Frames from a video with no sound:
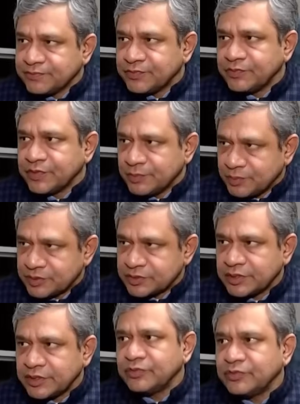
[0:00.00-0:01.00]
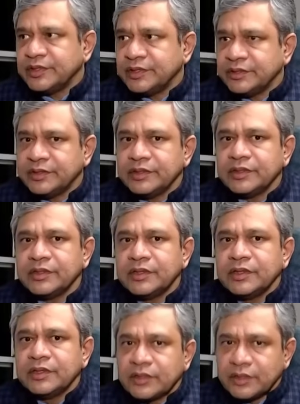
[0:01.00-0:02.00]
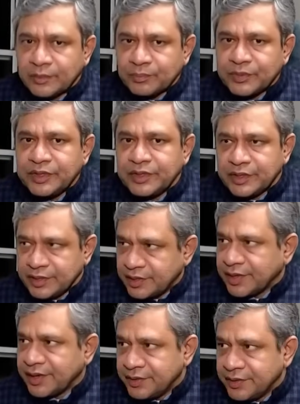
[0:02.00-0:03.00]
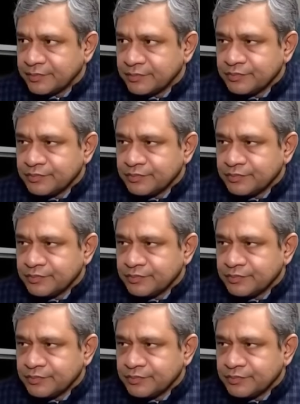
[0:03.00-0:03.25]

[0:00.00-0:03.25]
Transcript: 51% equity in the company K-Ride.